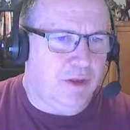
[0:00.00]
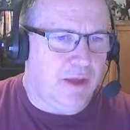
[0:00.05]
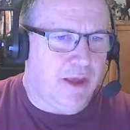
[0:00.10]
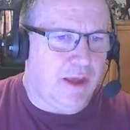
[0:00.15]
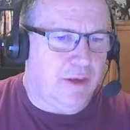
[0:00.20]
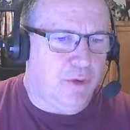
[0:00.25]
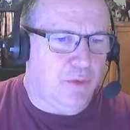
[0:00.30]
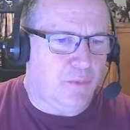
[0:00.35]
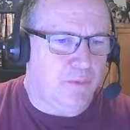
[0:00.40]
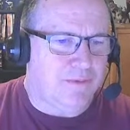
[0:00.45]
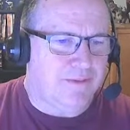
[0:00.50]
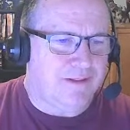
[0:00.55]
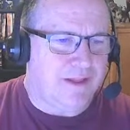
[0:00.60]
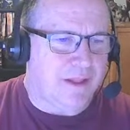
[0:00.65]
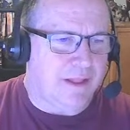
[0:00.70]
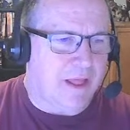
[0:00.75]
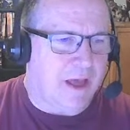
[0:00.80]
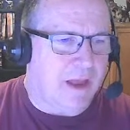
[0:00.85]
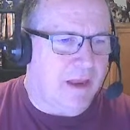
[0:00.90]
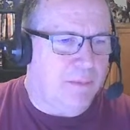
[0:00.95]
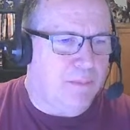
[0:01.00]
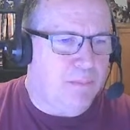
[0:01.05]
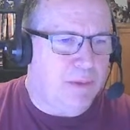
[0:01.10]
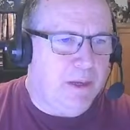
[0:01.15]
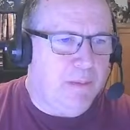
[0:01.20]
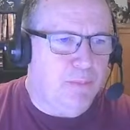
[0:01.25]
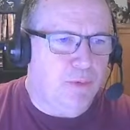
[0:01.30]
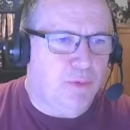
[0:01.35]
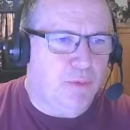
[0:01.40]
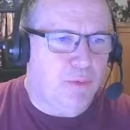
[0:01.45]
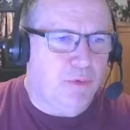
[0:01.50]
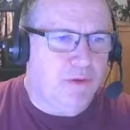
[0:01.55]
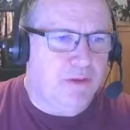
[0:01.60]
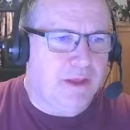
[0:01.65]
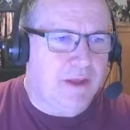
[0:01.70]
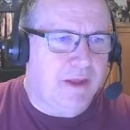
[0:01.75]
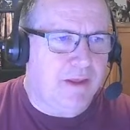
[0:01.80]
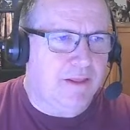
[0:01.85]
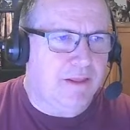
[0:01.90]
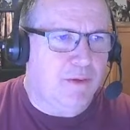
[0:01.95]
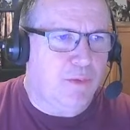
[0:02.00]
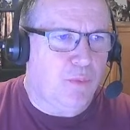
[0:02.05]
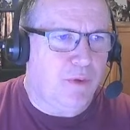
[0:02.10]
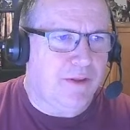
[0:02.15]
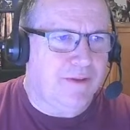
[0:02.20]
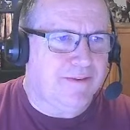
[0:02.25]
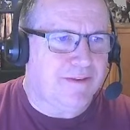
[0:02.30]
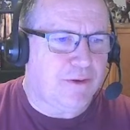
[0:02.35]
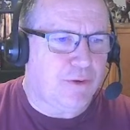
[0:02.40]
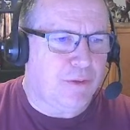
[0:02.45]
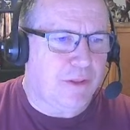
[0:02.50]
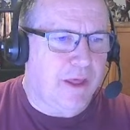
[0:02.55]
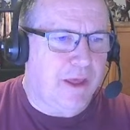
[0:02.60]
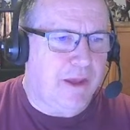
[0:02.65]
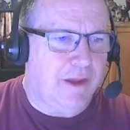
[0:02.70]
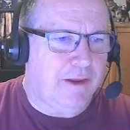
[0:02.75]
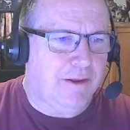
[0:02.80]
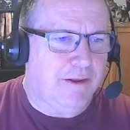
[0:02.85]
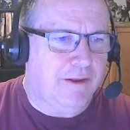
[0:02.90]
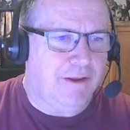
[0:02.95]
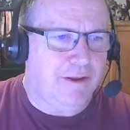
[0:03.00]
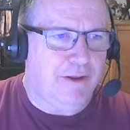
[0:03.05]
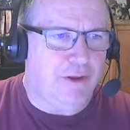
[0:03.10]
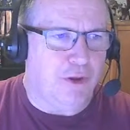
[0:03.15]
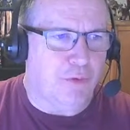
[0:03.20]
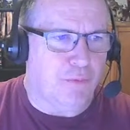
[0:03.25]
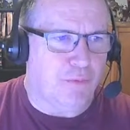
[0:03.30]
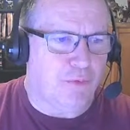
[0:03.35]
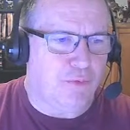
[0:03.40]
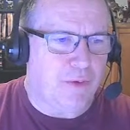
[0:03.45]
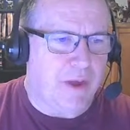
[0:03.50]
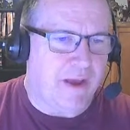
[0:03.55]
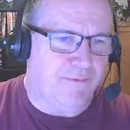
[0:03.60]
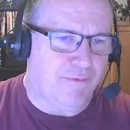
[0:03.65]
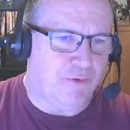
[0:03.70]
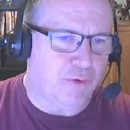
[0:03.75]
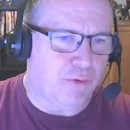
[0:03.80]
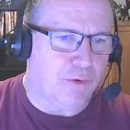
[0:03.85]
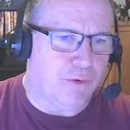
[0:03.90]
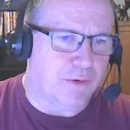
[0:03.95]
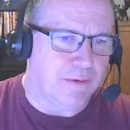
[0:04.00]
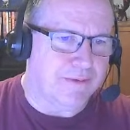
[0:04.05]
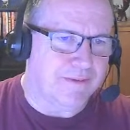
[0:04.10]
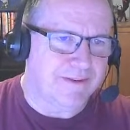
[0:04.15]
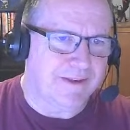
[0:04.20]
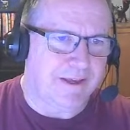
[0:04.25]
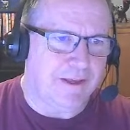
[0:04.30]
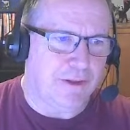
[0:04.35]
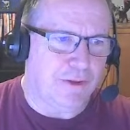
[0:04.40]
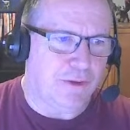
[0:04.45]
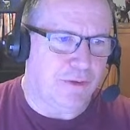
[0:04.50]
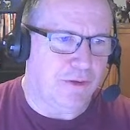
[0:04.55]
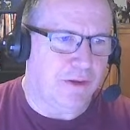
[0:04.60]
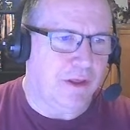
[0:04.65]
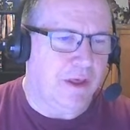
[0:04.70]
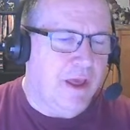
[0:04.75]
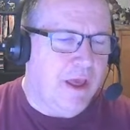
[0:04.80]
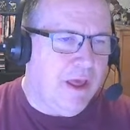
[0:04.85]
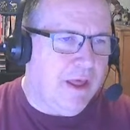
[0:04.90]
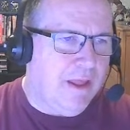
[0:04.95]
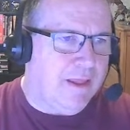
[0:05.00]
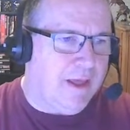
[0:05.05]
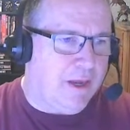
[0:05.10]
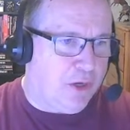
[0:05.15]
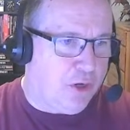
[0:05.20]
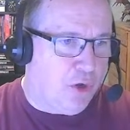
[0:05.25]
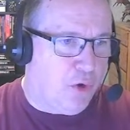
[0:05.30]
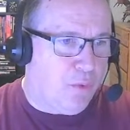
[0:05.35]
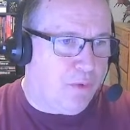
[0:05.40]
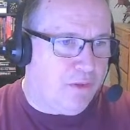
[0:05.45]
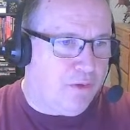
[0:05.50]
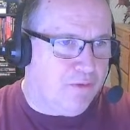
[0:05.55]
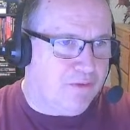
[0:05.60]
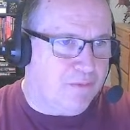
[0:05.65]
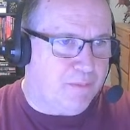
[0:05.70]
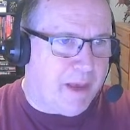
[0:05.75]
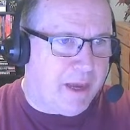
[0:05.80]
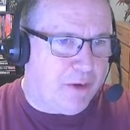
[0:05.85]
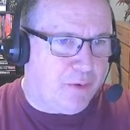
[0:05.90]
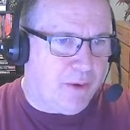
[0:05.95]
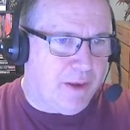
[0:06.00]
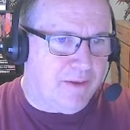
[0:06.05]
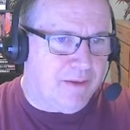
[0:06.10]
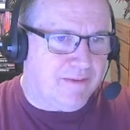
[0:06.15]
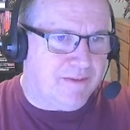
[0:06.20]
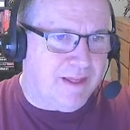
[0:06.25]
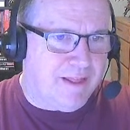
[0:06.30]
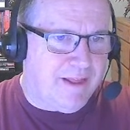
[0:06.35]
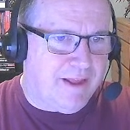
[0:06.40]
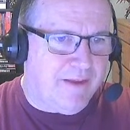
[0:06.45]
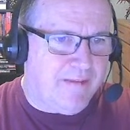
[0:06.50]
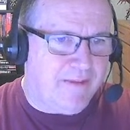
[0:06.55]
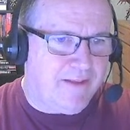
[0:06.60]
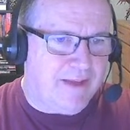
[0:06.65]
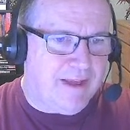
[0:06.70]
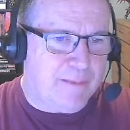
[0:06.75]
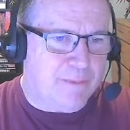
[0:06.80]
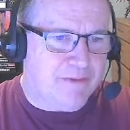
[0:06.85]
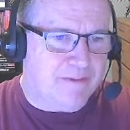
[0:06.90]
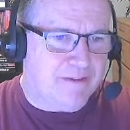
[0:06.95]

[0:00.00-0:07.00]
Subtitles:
I don't see a lot of people will take the ones that are like crafter and skilled that go with those backgrounds that they give examples